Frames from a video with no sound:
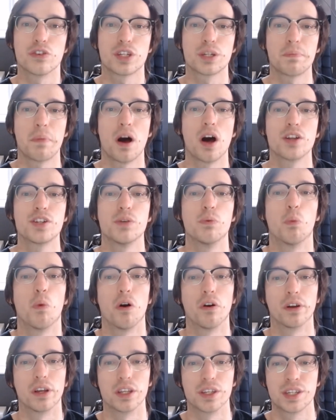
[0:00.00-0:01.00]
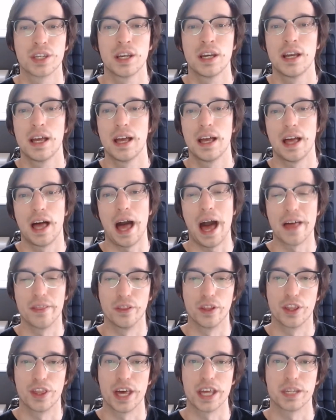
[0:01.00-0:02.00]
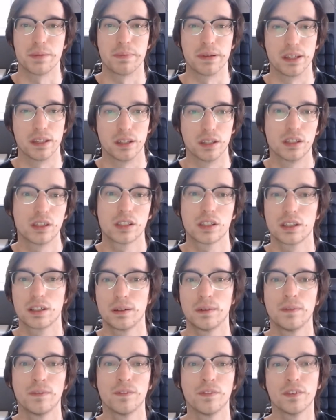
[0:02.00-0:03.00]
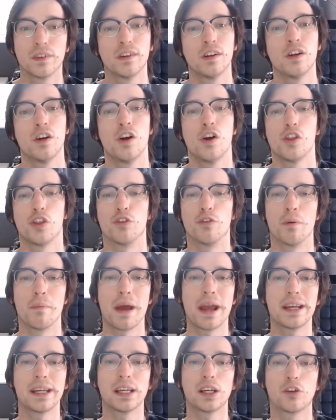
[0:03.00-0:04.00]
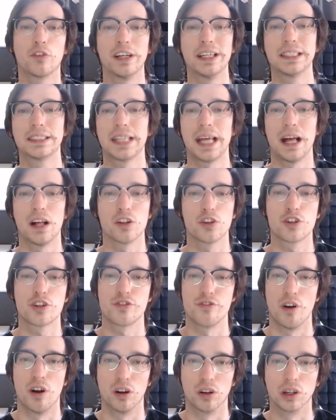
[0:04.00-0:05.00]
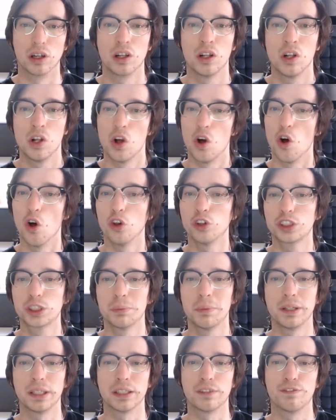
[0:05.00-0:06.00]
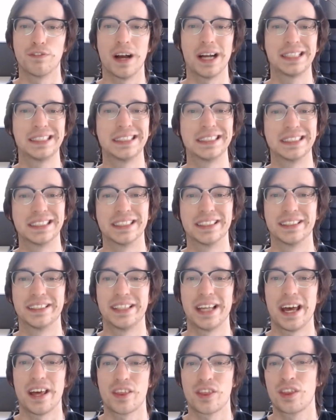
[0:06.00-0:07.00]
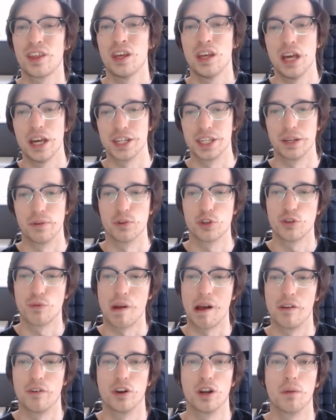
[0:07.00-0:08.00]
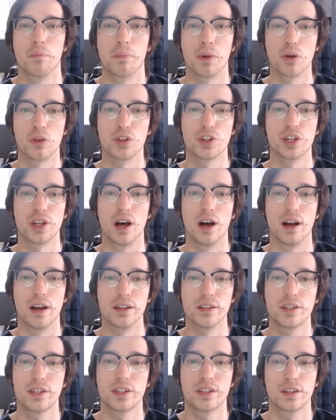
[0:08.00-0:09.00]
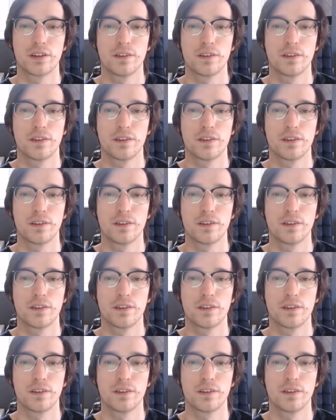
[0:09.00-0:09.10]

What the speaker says: Spartan warriors and the Thespians. The remaining Greeks held strong, ultimately fighting to the death as they were surrounded on both sides.